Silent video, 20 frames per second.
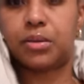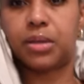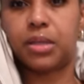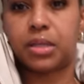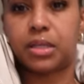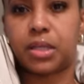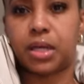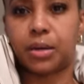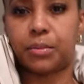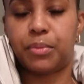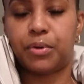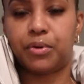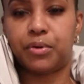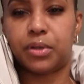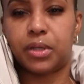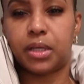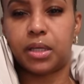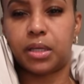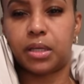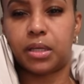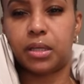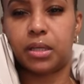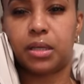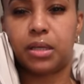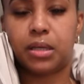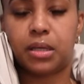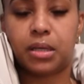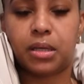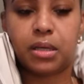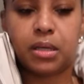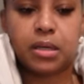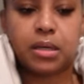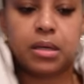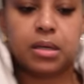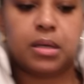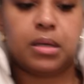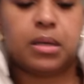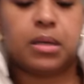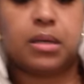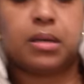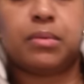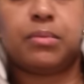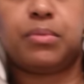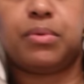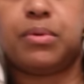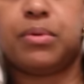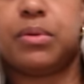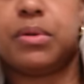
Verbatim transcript: it looks like pulled in. Pull